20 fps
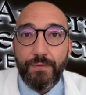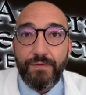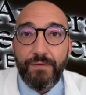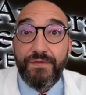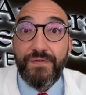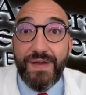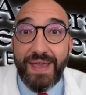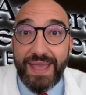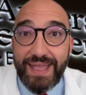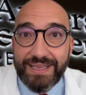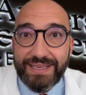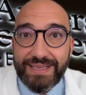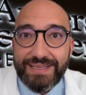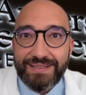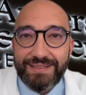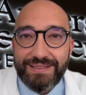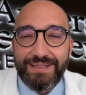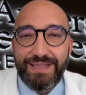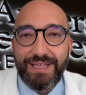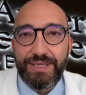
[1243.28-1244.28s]

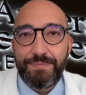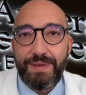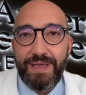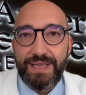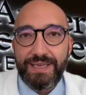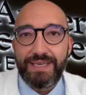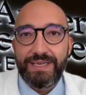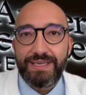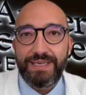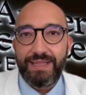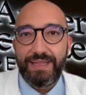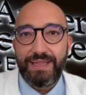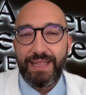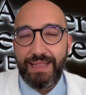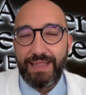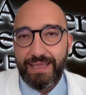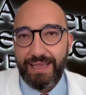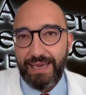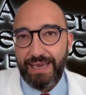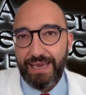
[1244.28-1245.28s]
face these patients in
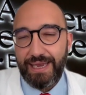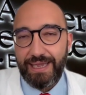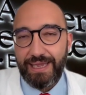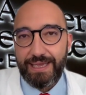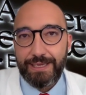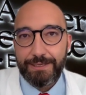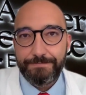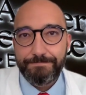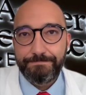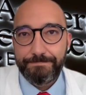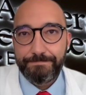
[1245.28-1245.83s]
the clinic.